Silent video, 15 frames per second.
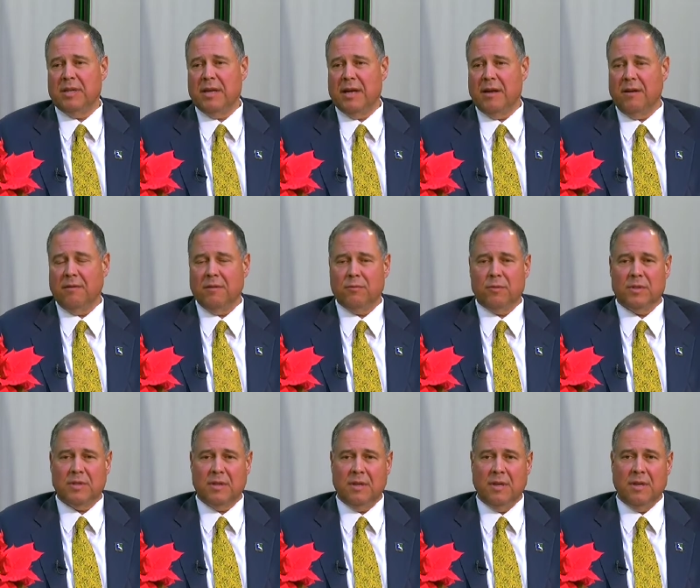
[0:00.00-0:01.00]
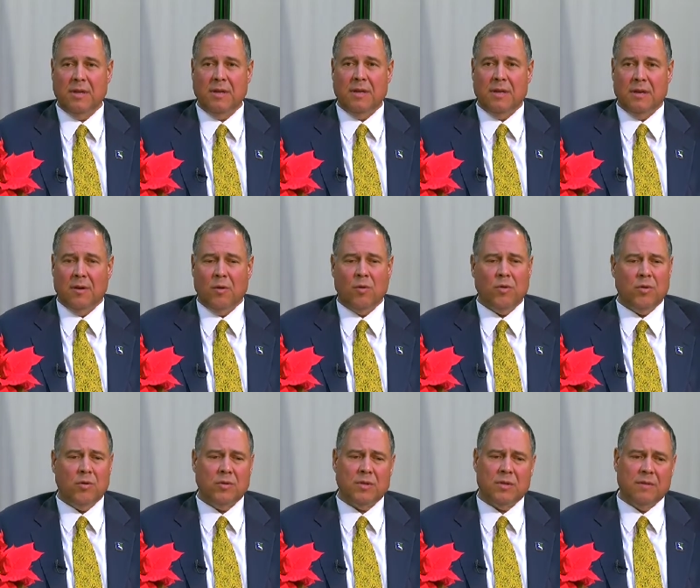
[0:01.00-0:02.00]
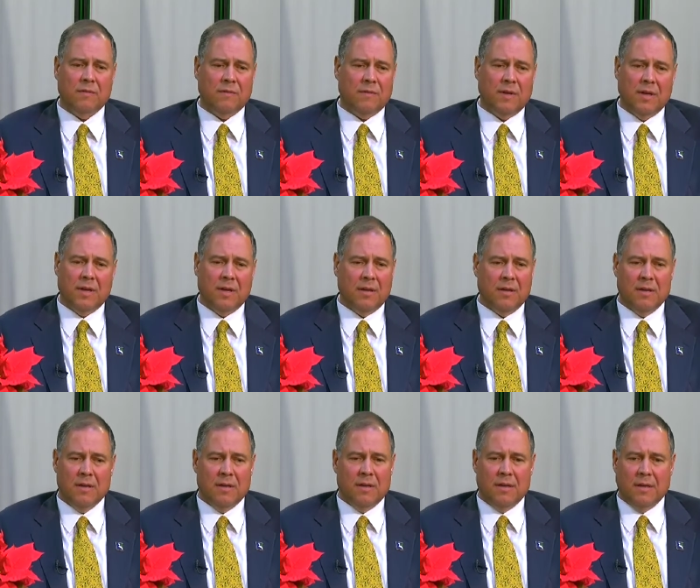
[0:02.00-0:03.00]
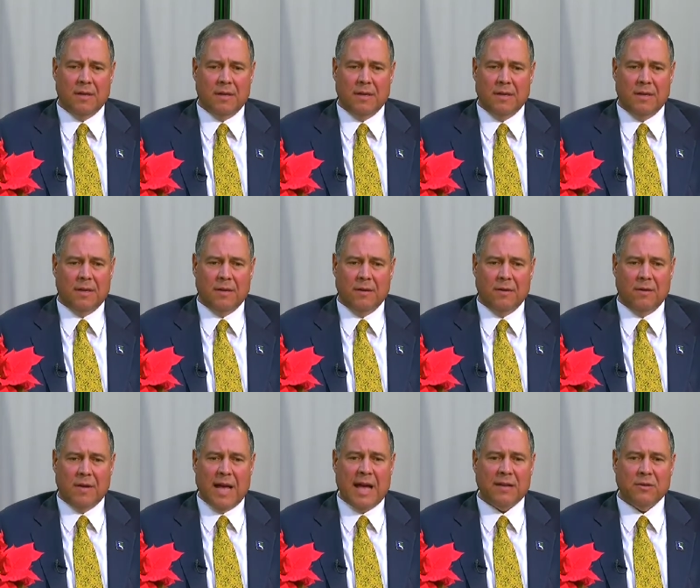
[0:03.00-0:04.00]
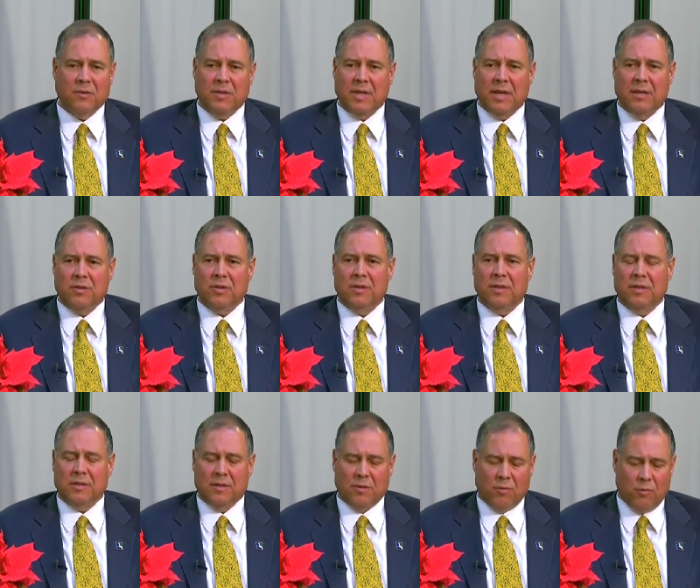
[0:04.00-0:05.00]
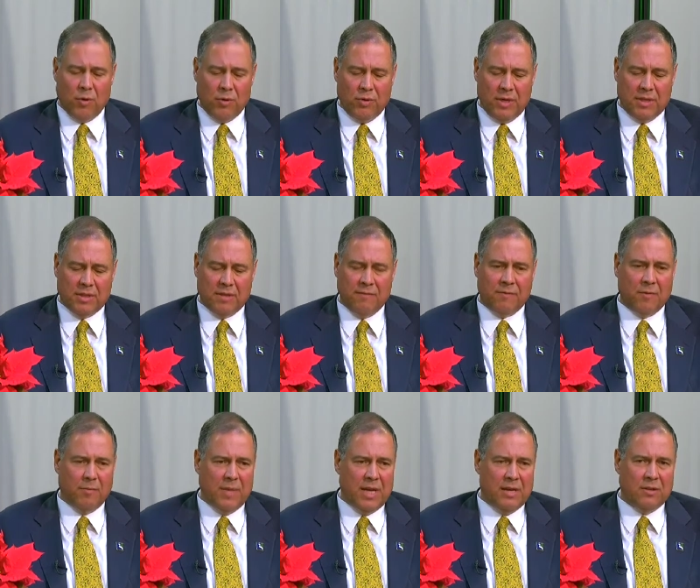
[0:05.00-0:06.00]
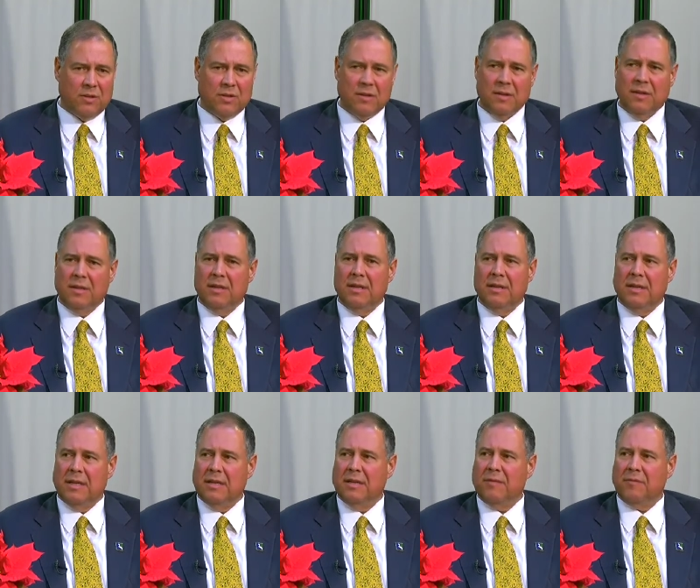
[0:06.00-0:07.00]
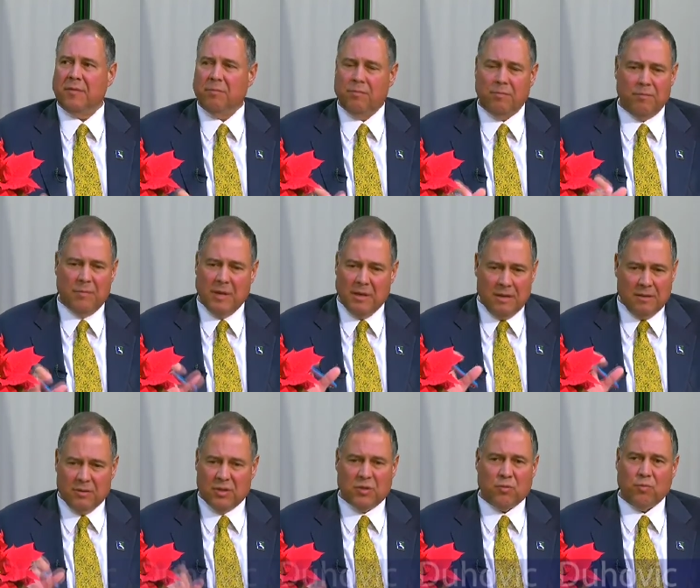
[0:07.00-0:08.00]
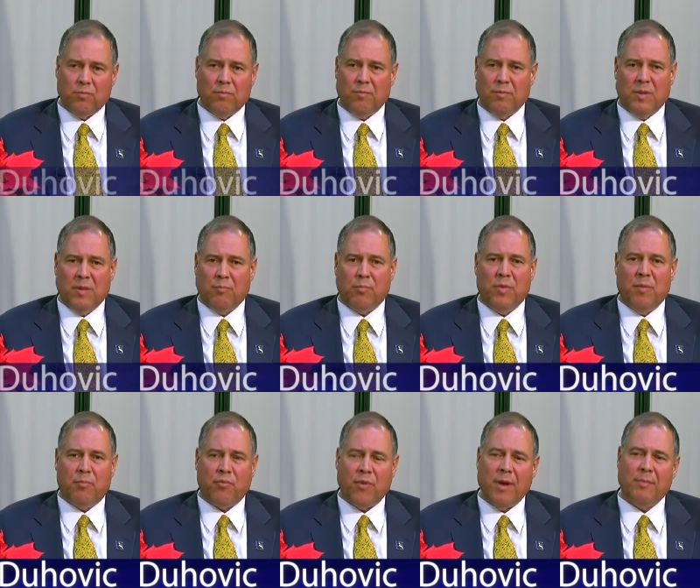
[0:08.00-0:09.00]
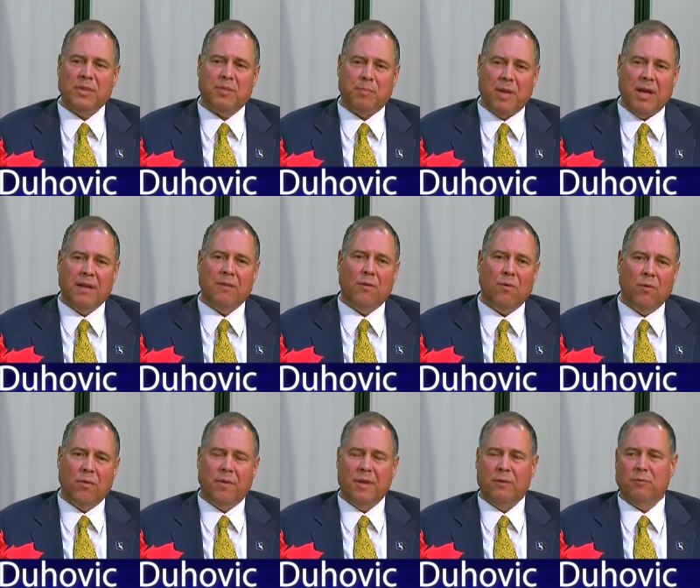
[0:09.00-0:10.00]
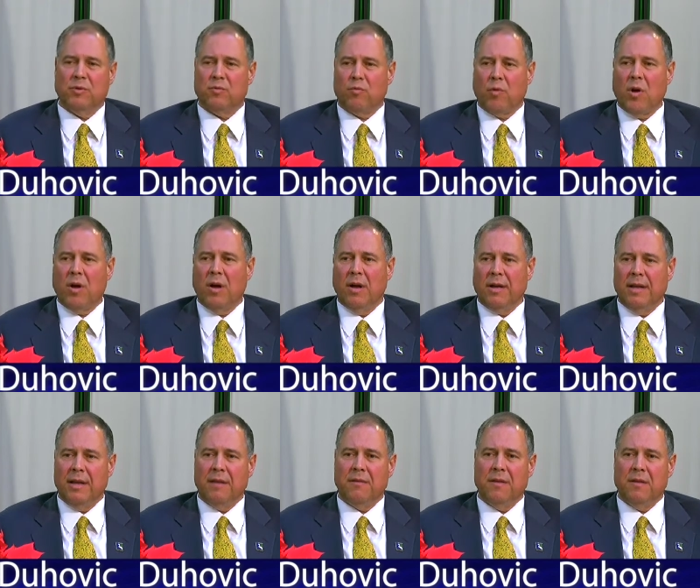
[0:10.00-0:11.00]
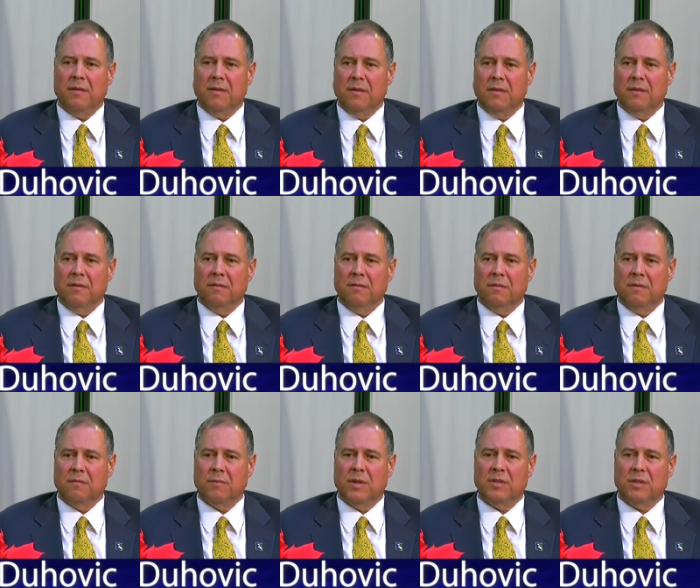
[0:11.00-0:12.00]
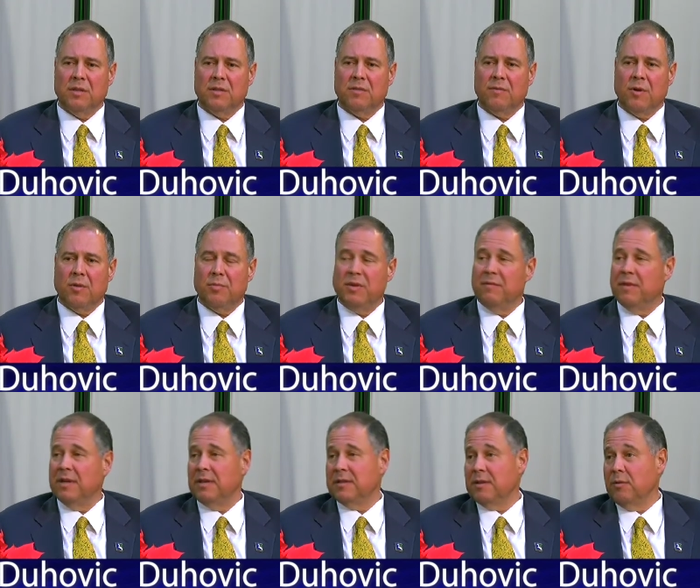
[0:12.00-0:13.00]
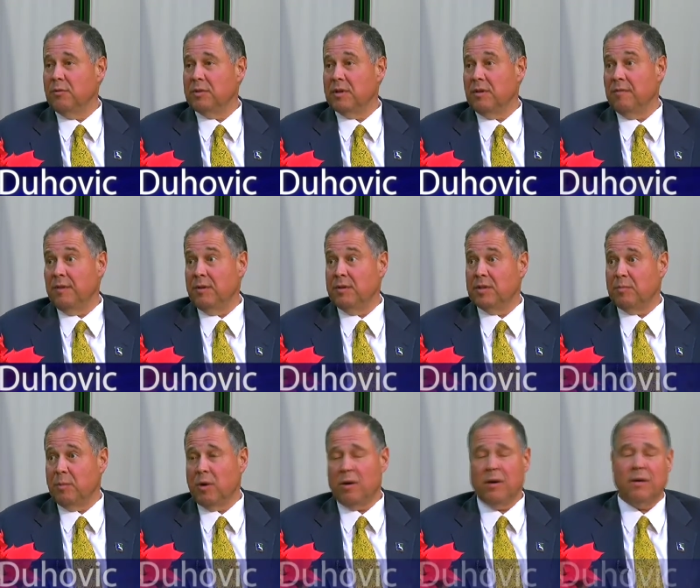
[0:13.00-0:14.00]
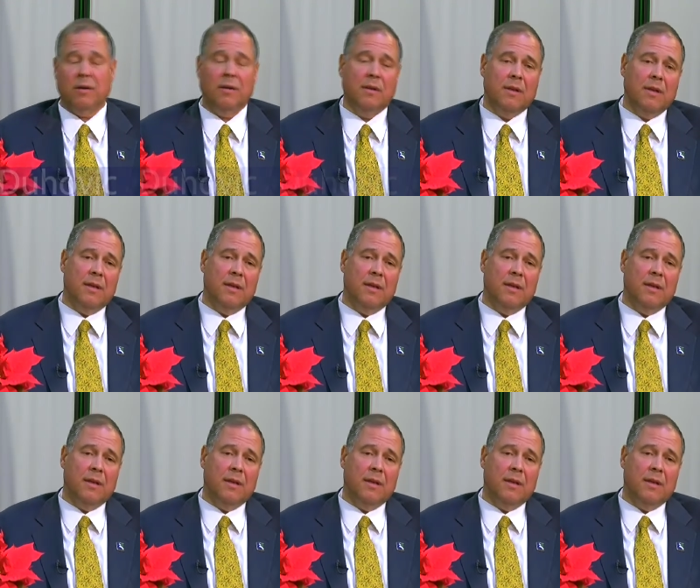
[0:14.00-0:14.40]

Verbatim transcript: it down. There was a, a whole host of, uh, you know, accusations and erroneous information and, and different, just the, the premise behind the whole thing was wrong. And I think the, the residents of RPV, as I always say, are very smart